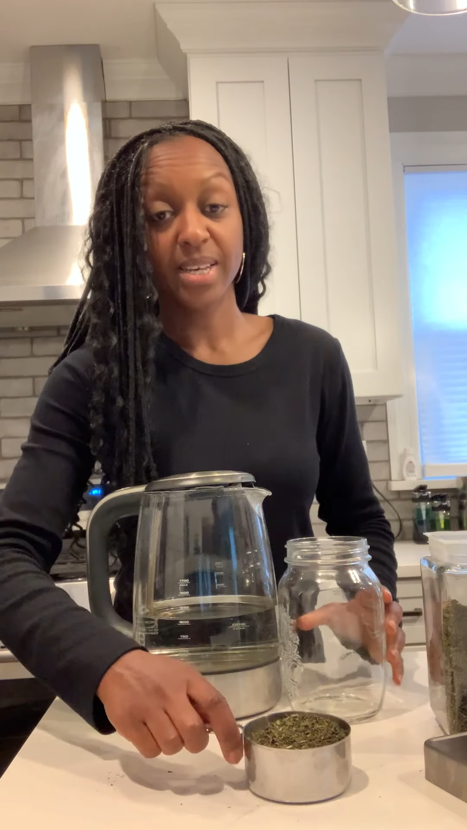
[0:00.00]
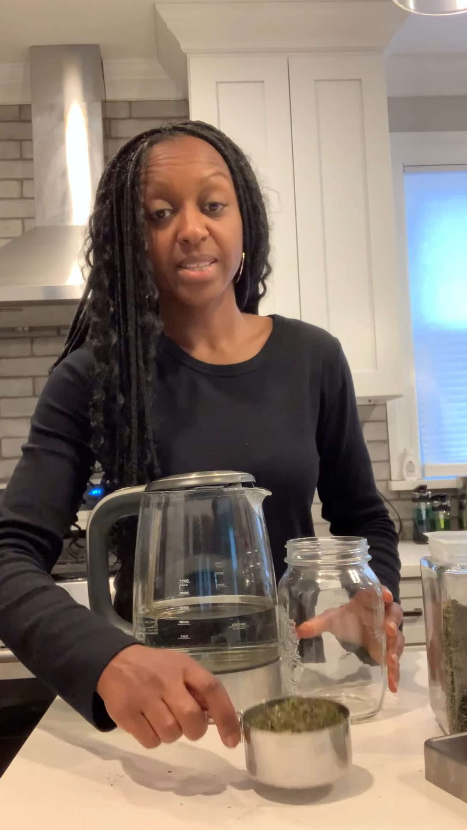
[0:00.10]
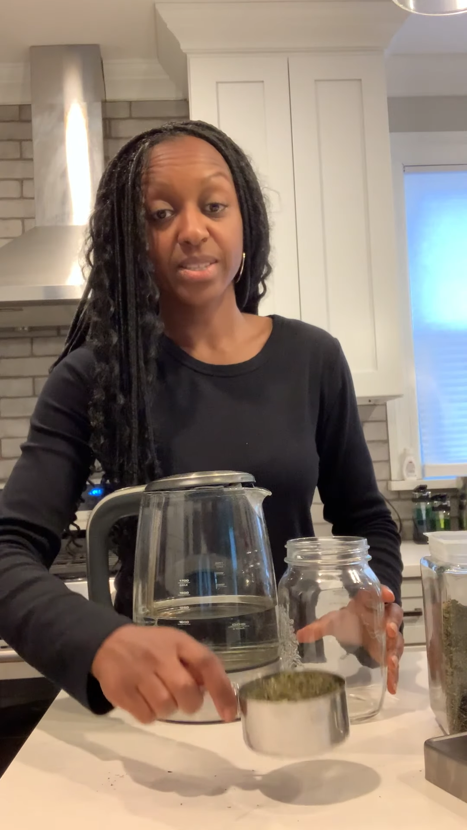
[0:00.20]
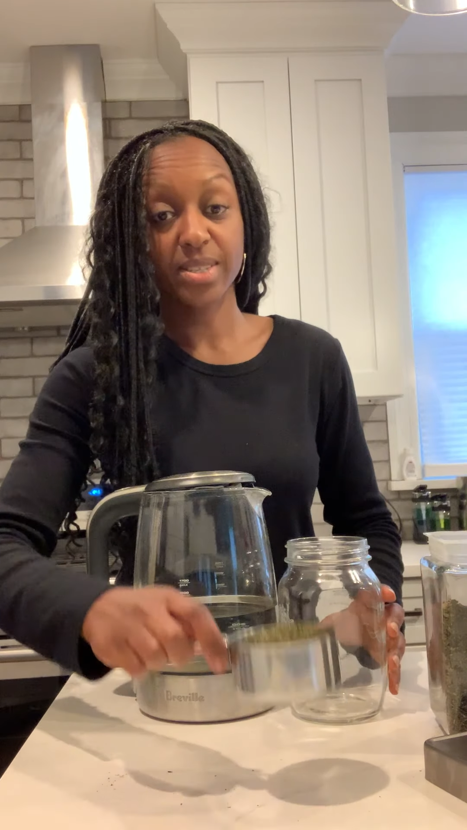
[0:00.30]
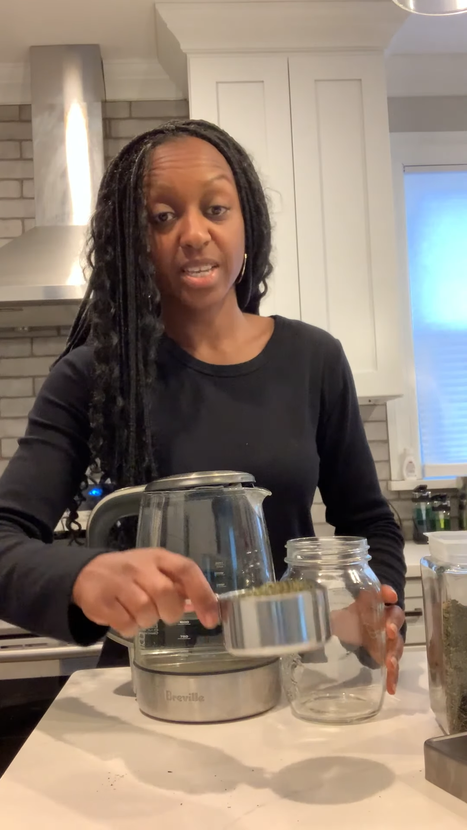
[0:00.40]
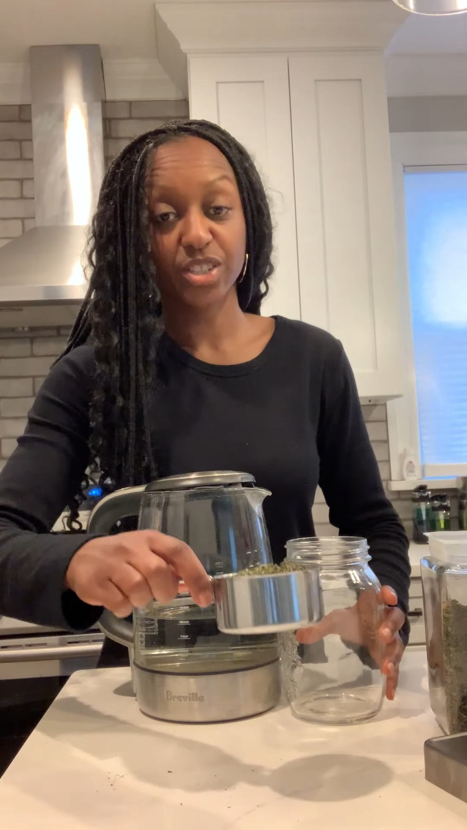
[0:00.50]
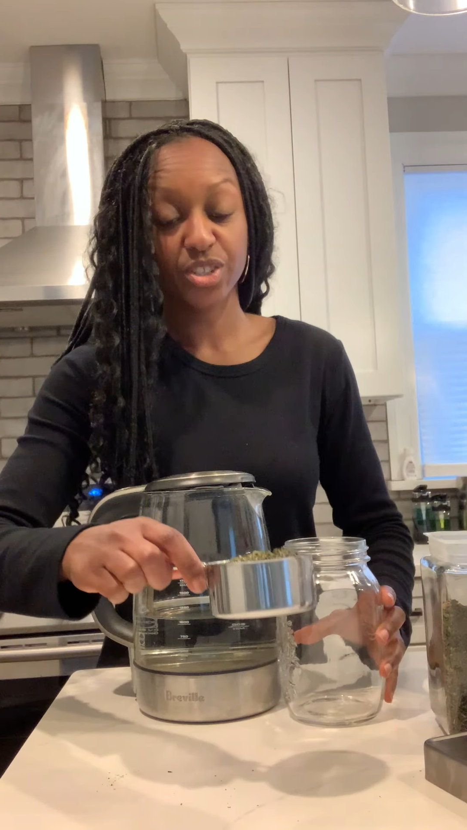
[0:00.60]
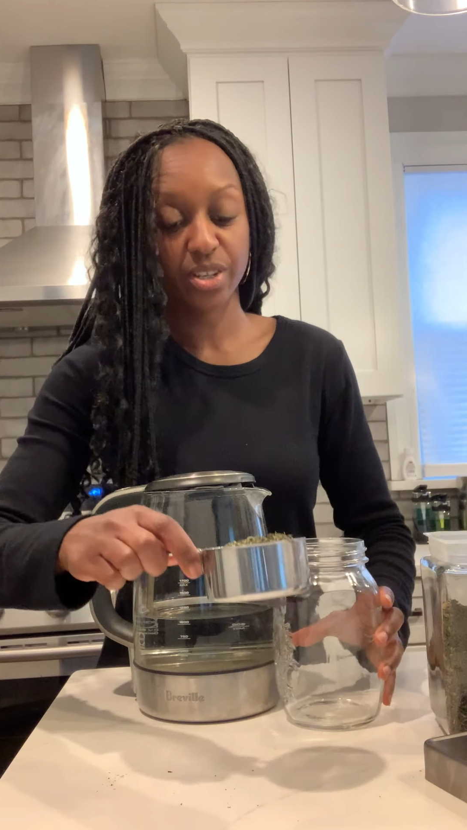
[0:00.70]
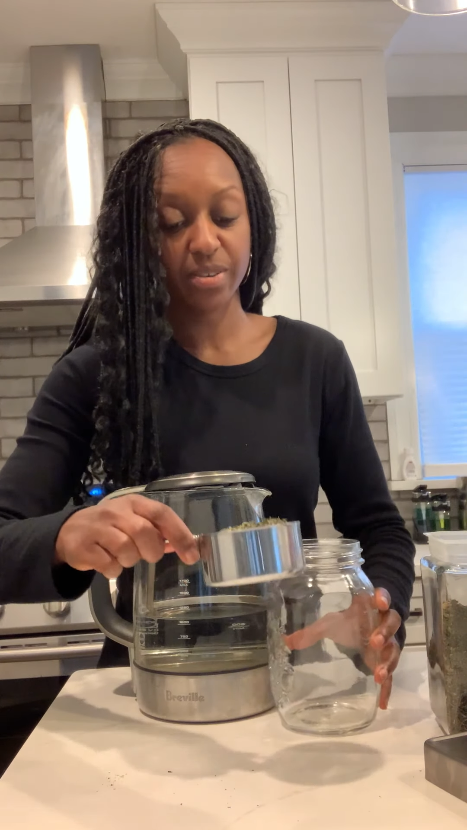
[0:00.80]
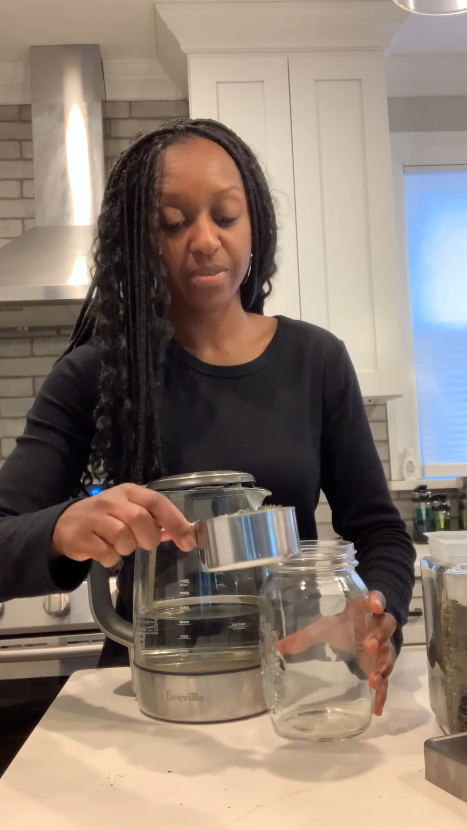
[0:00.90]
this is
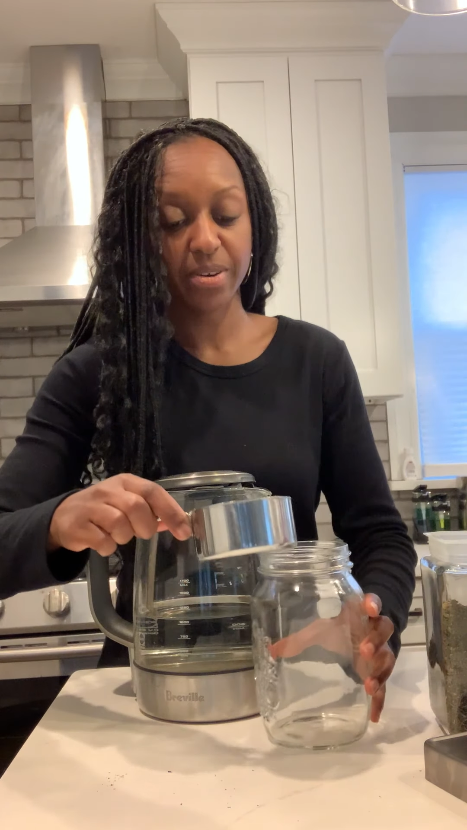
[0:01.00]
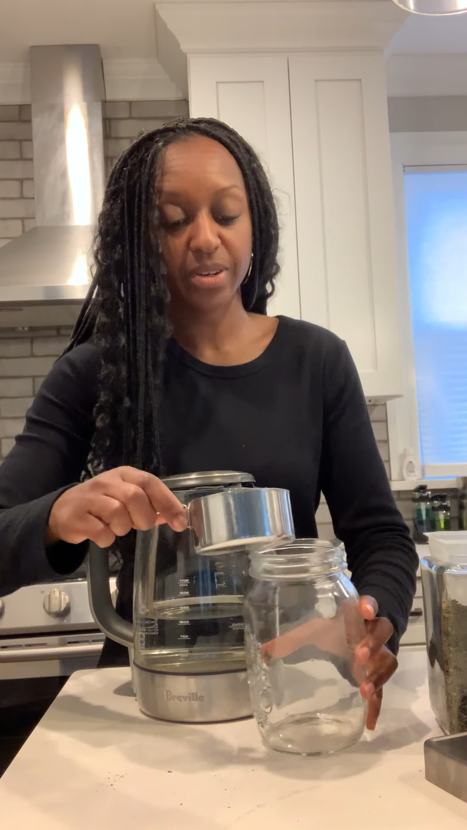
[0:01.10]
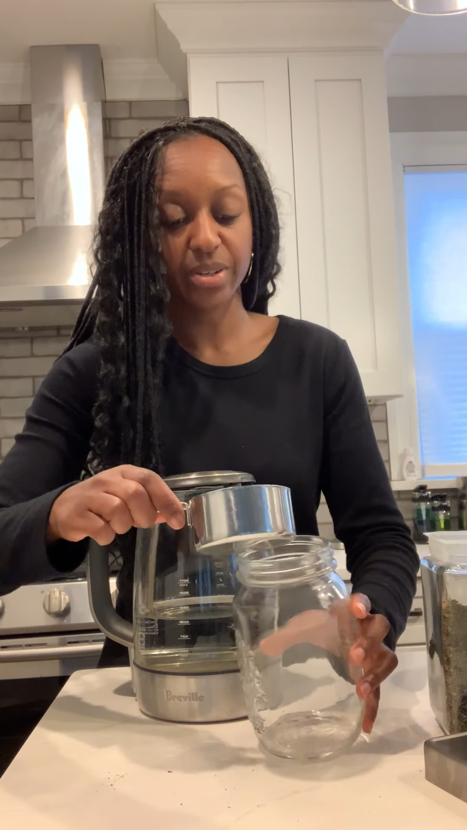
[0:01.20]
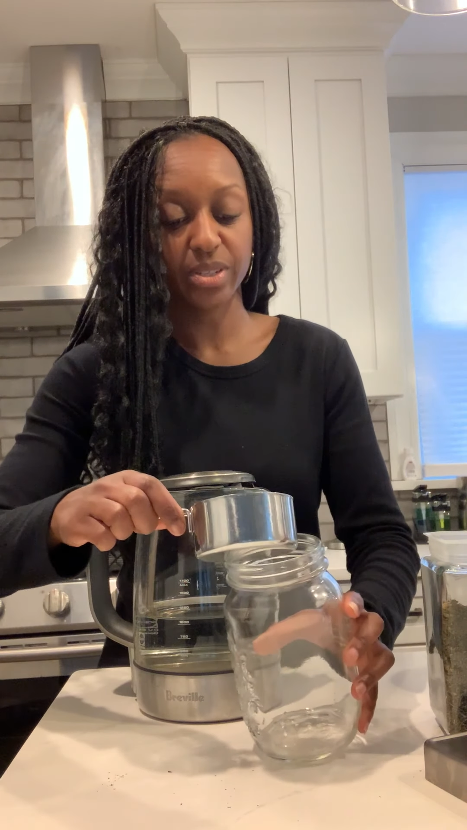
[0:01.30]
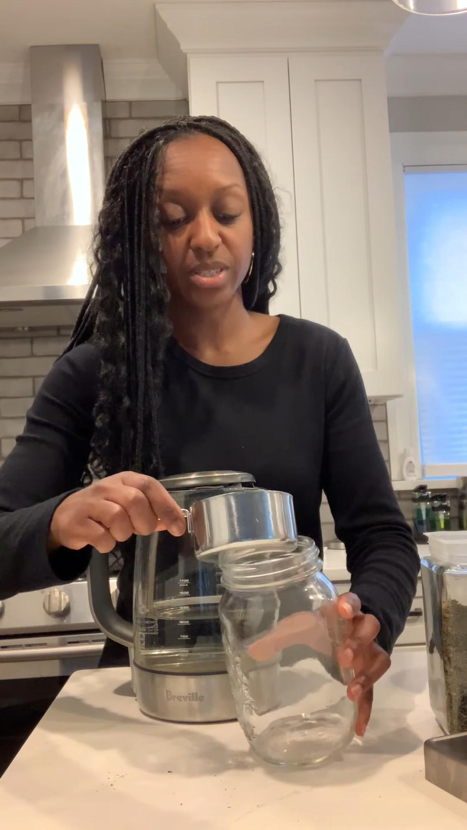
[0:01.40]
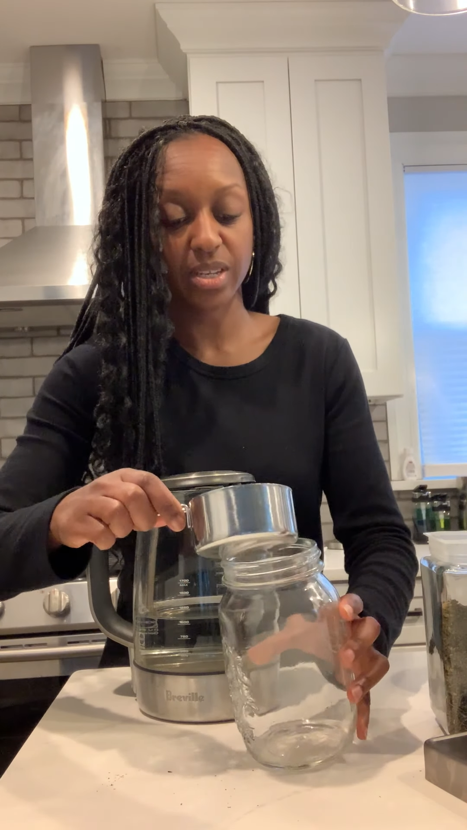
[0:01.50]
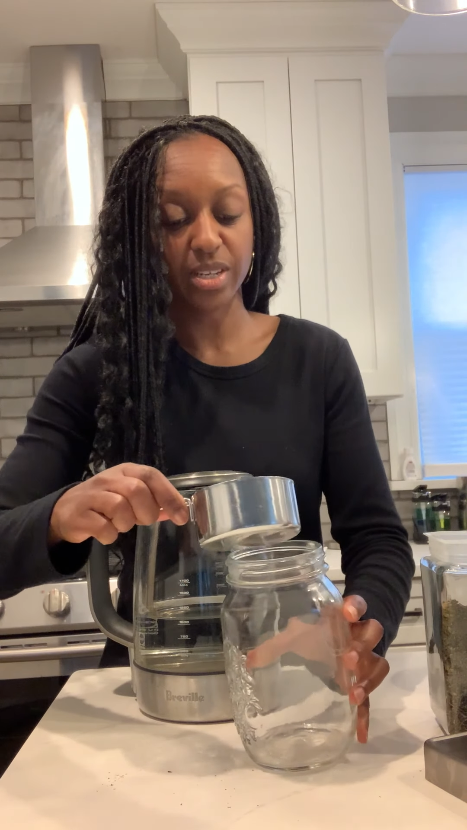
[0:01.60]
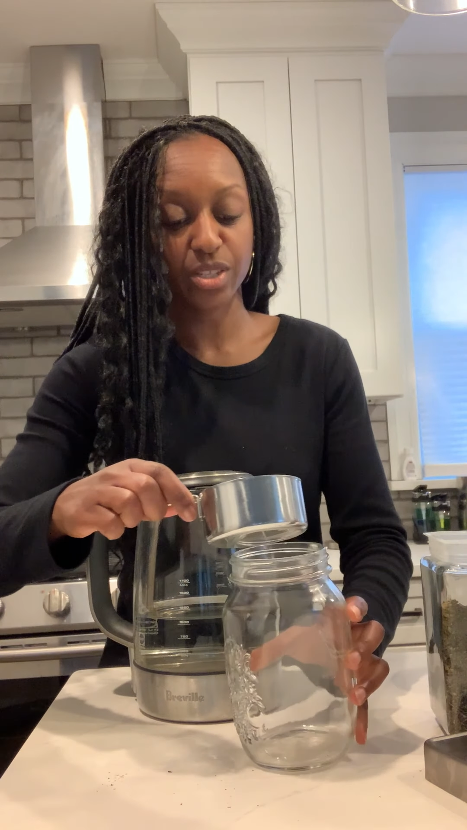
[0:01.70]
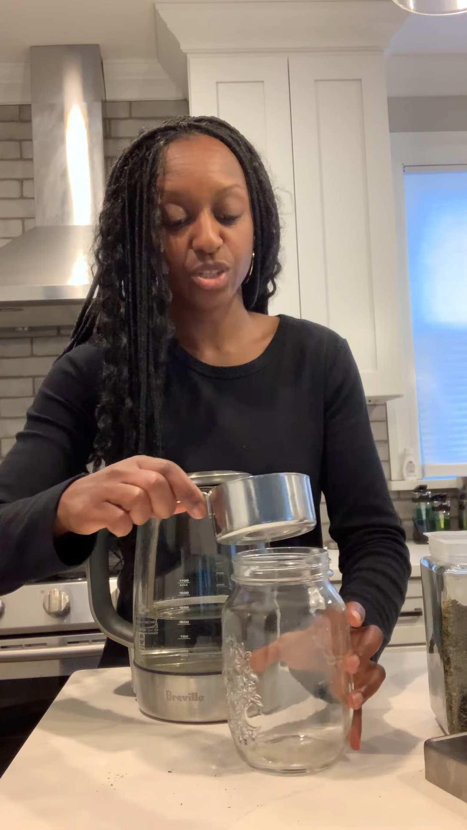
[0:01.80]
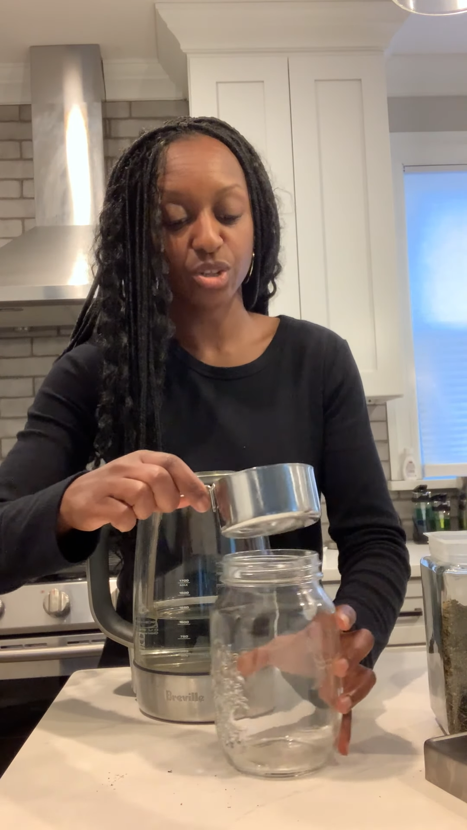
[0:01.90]
actually a very good
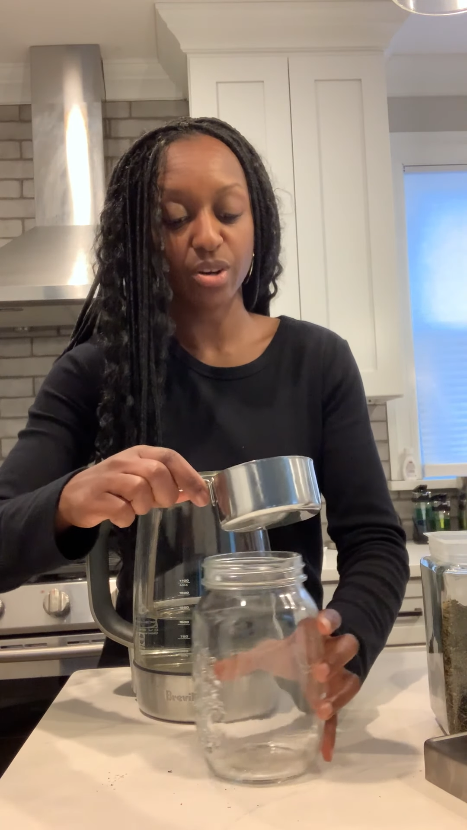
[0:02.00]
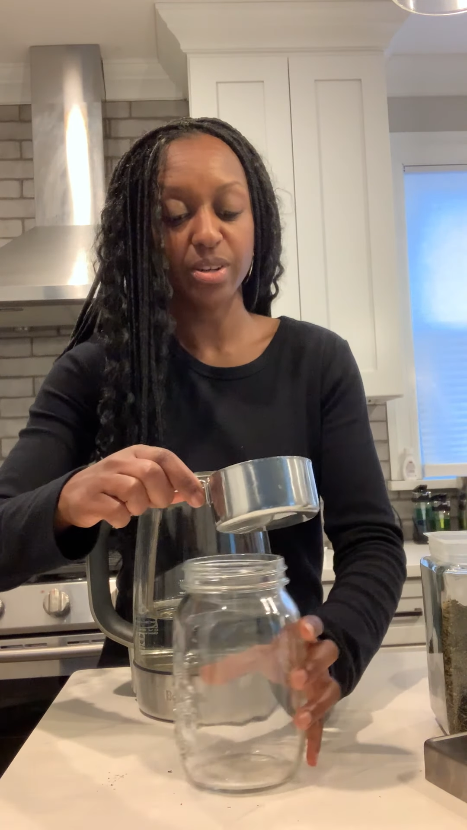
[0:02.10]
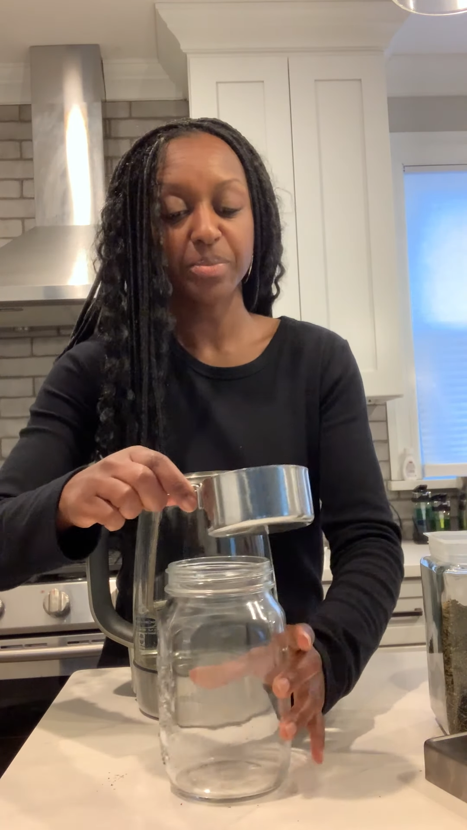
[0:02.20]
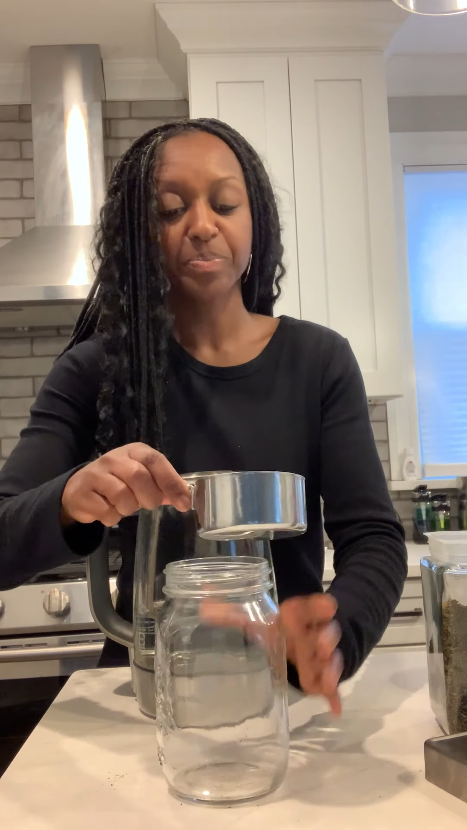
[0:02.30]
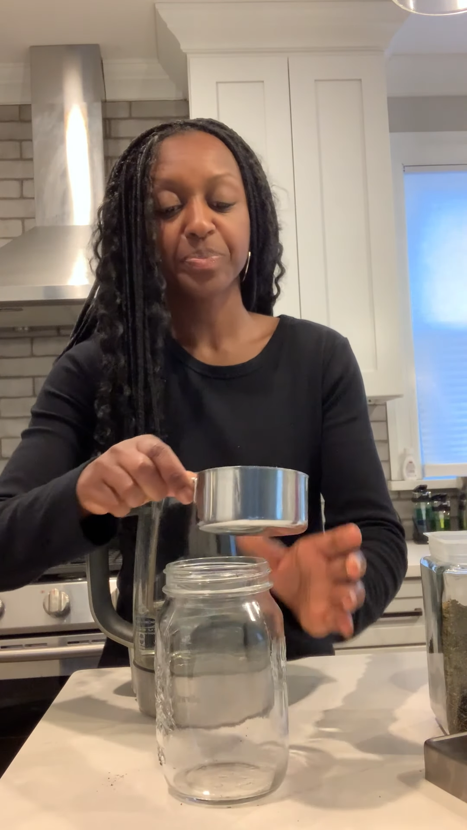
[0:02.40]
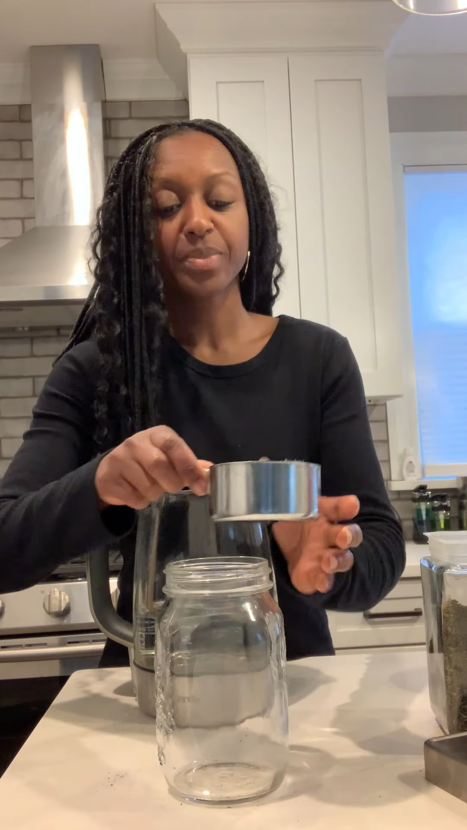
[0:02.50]
start.